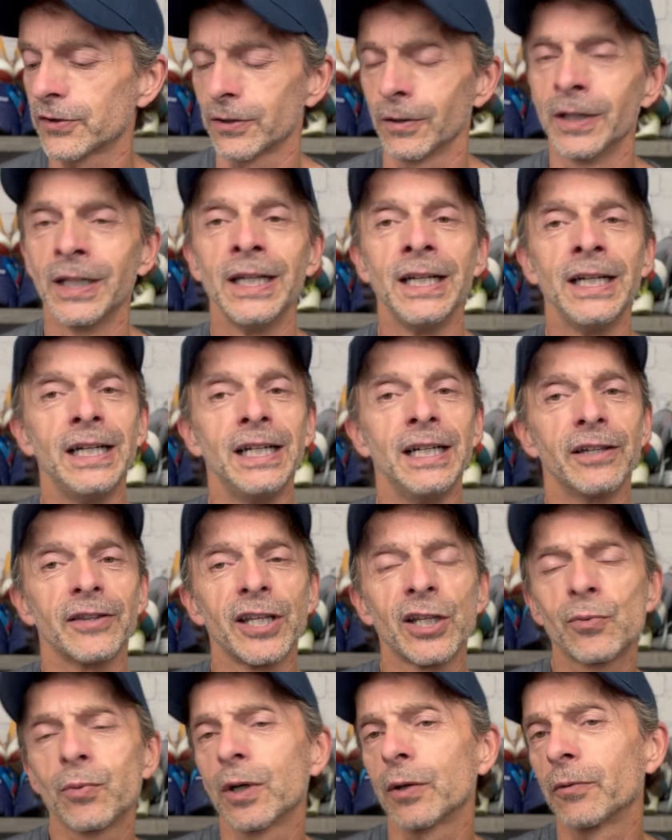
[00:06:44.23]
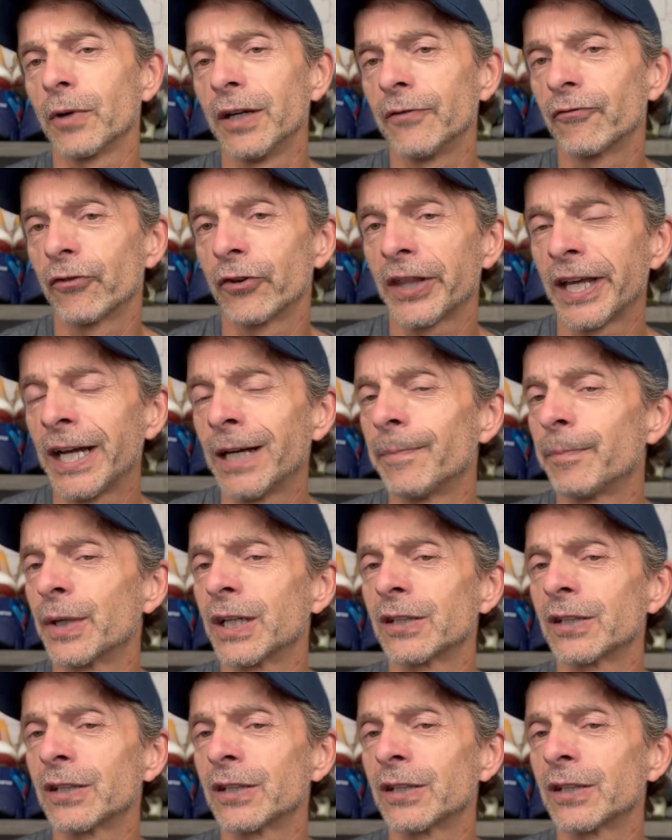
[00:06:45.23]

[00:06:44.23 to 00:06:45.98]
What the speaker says: So these work great for that.